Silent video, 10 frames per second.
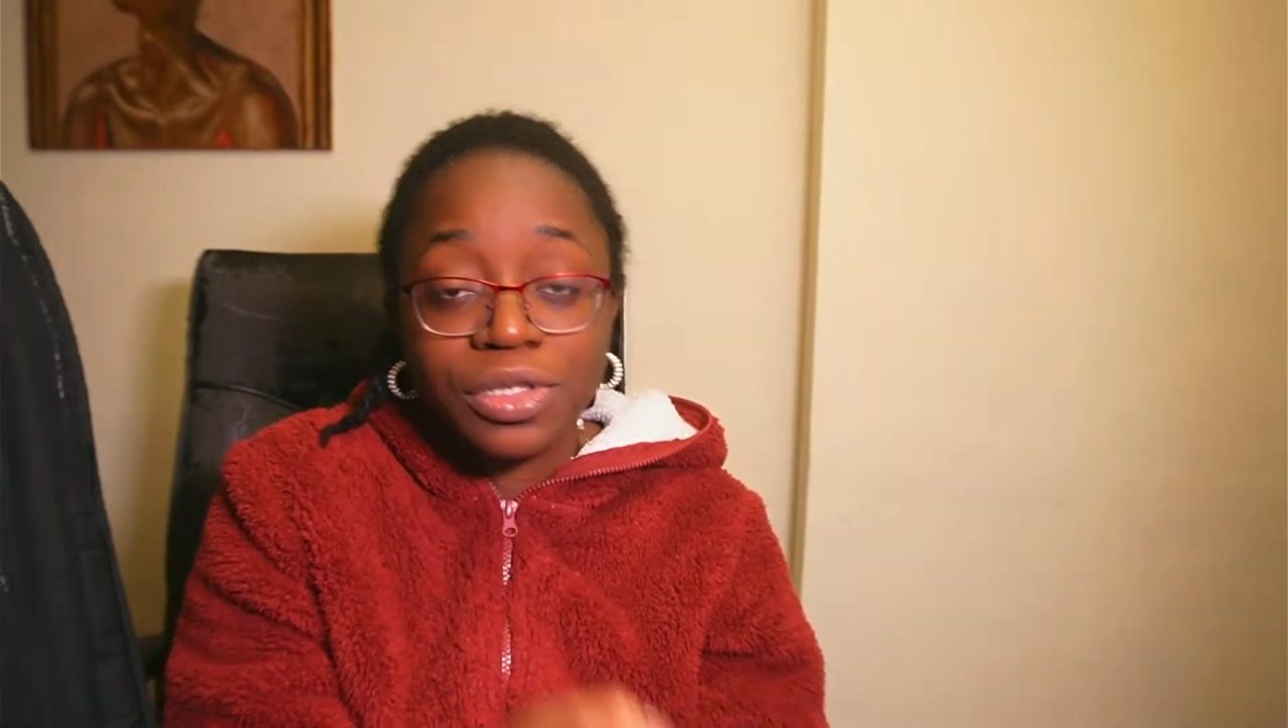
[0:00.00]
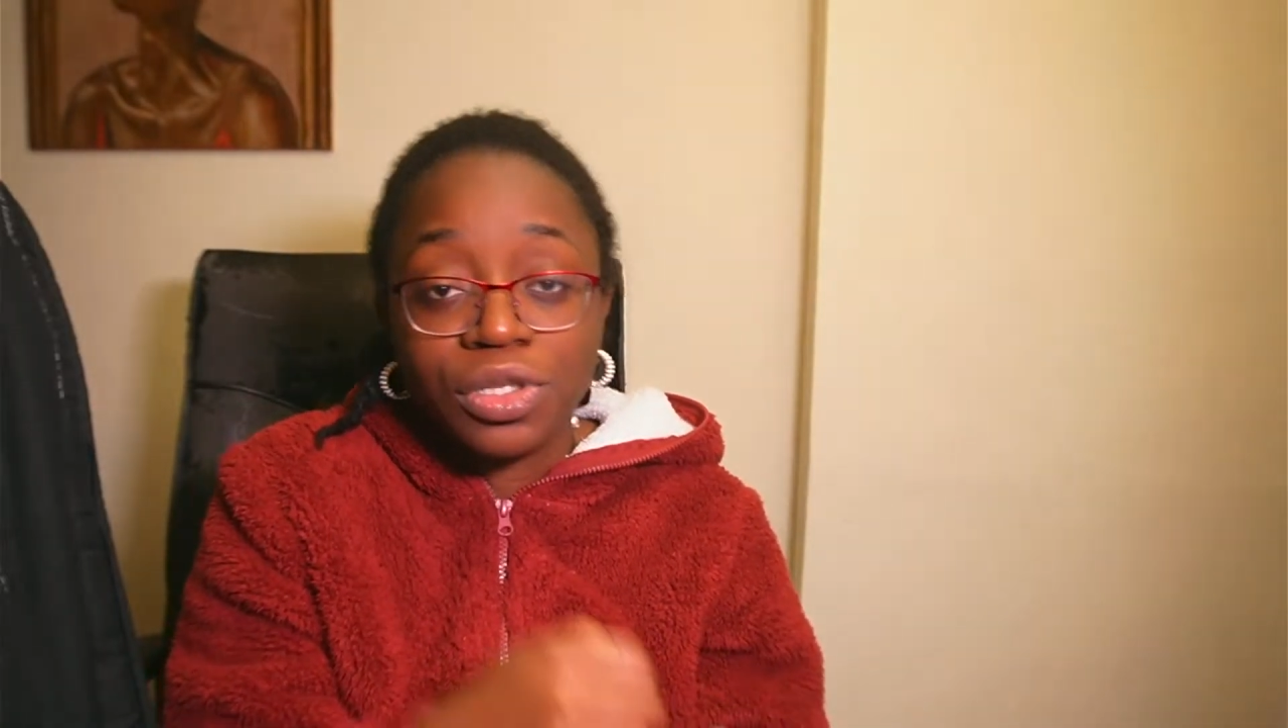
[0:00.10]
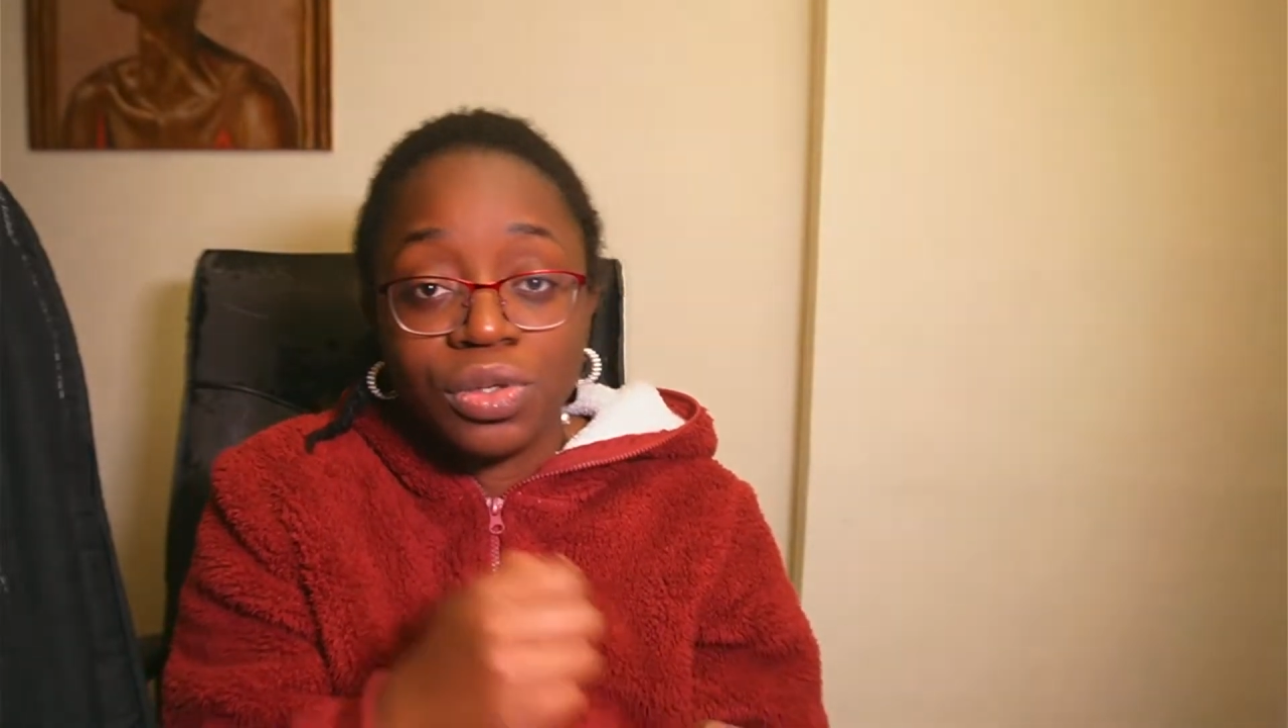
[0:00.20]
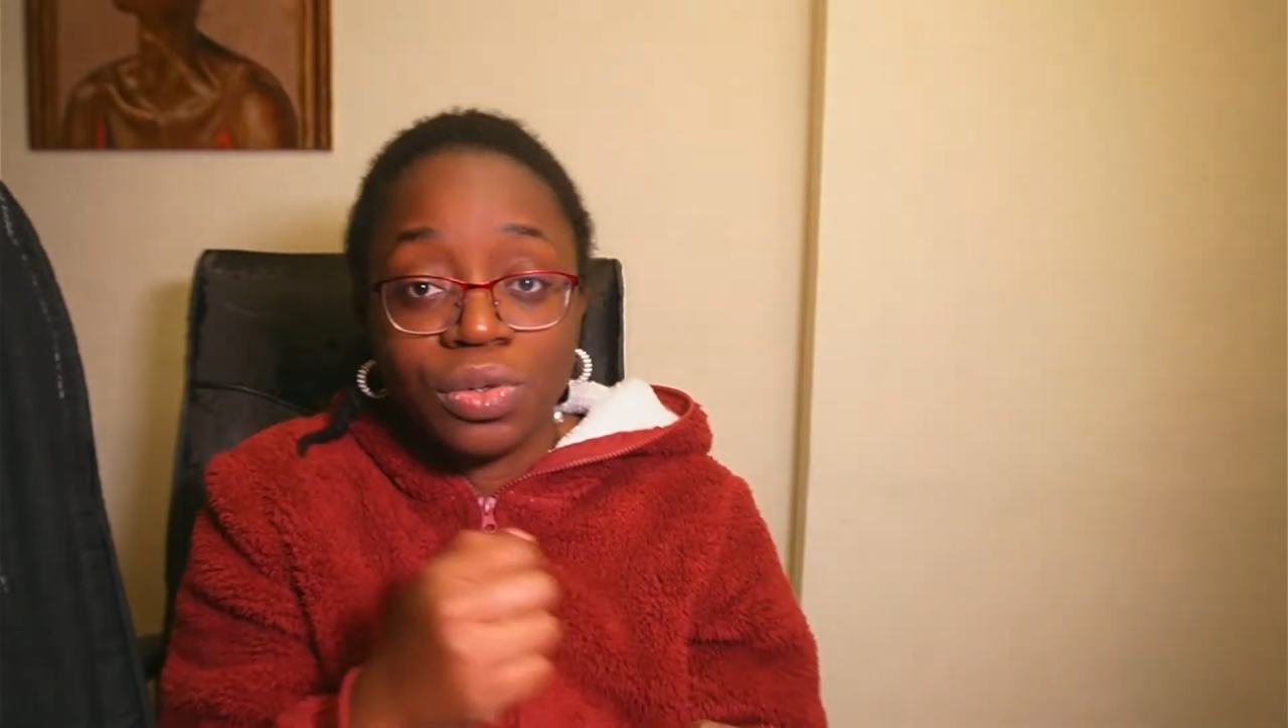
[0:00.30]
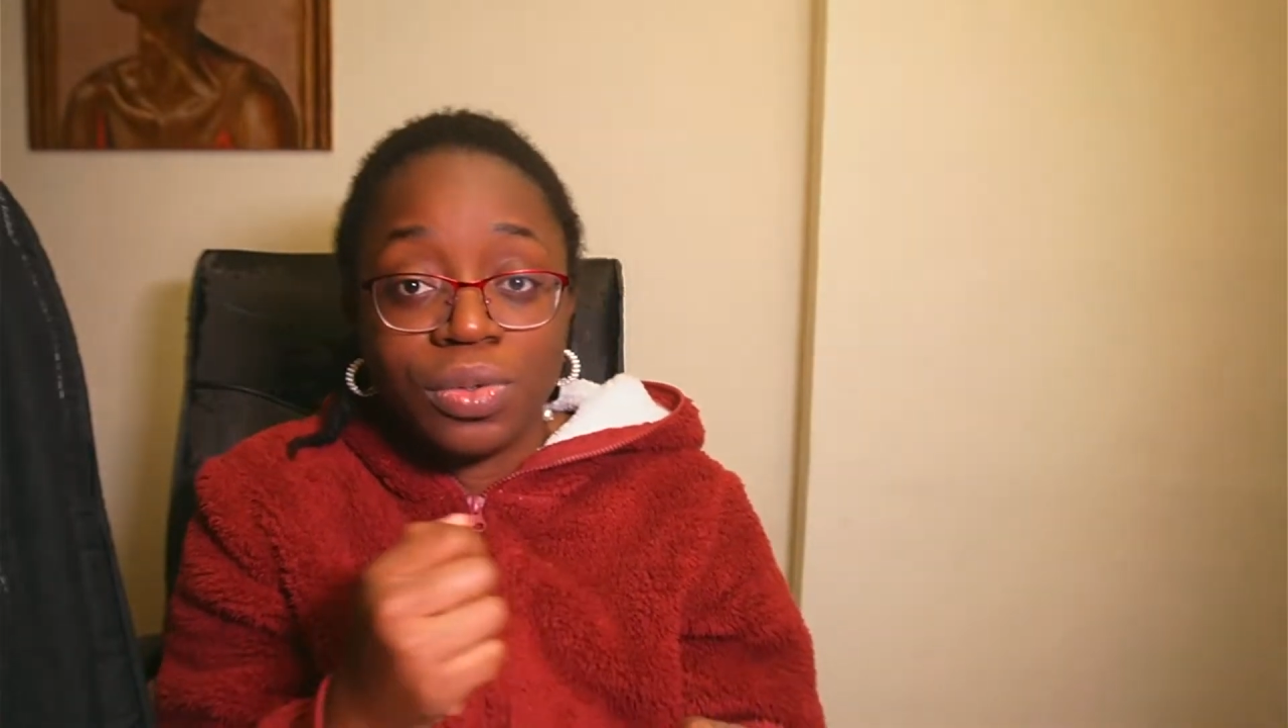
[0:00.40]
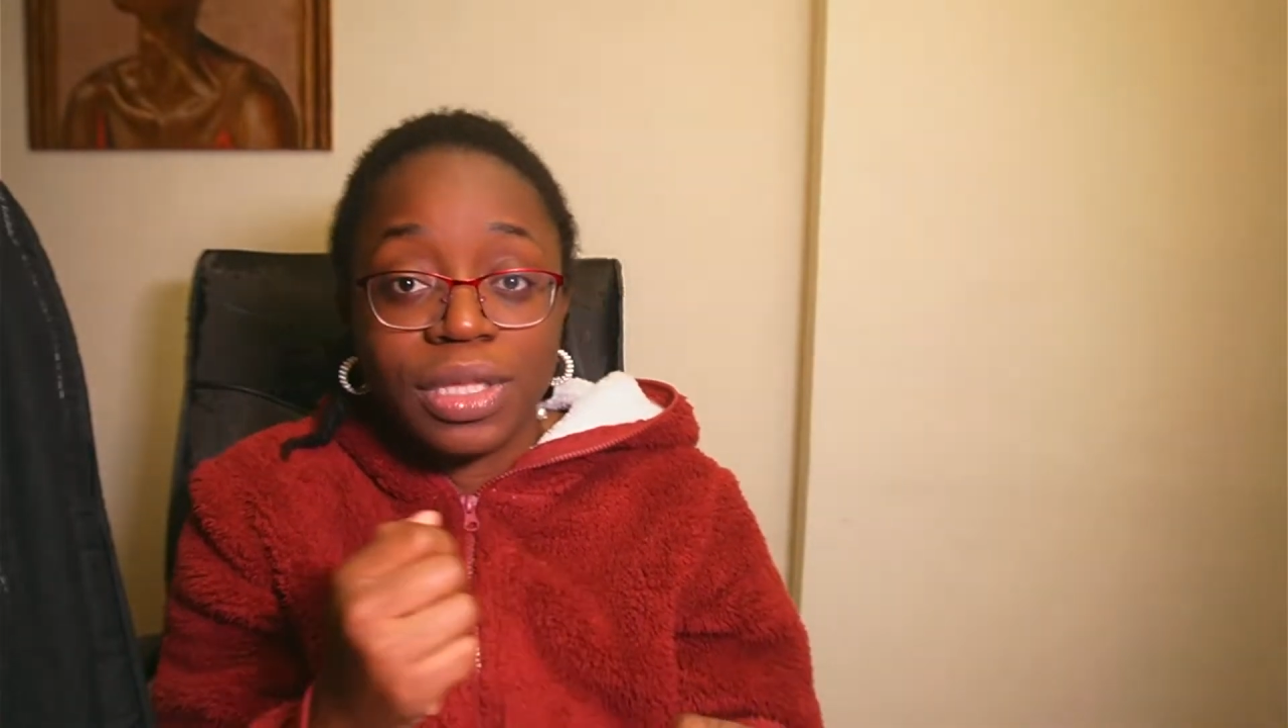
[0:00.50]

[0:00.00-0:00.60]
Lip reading: to